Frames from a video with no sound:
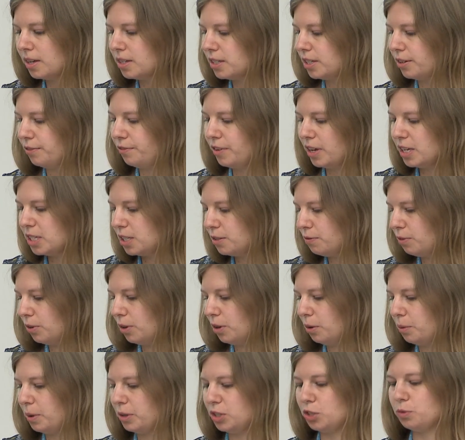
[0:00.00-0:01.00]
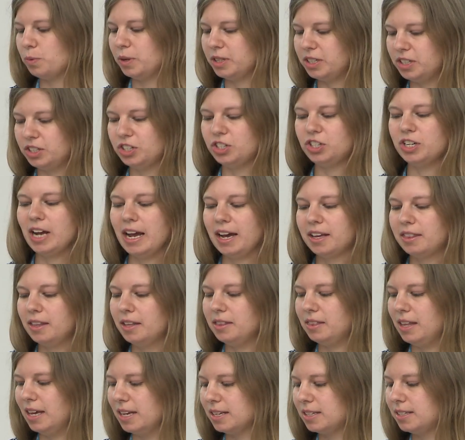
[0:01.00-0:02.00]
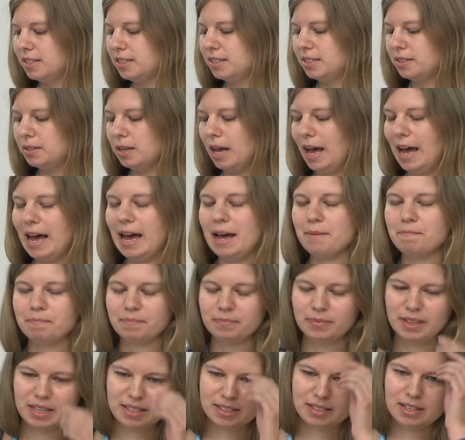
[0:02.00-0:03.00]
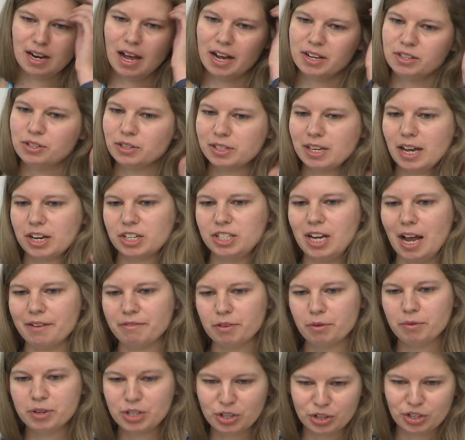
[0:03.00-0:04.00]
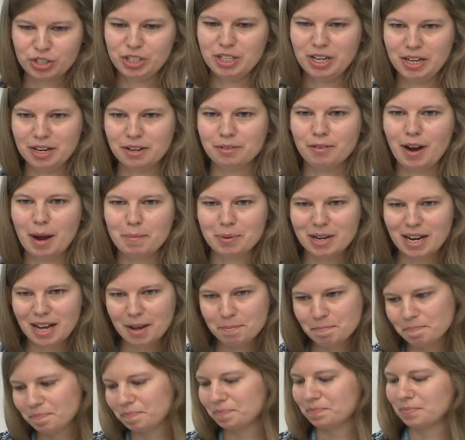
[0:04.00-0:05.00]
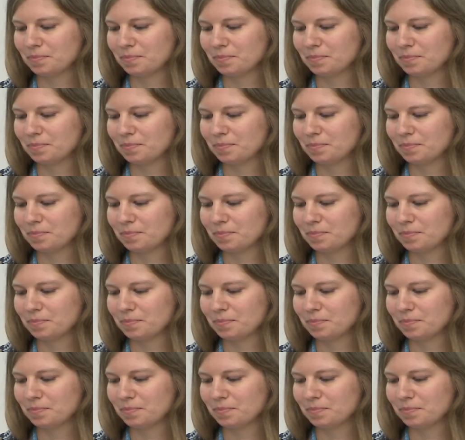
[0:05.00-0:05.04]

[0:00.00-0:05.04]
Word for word: So first of all, we just wanted to check that this, um, this line does actually have a reduction in arabinan.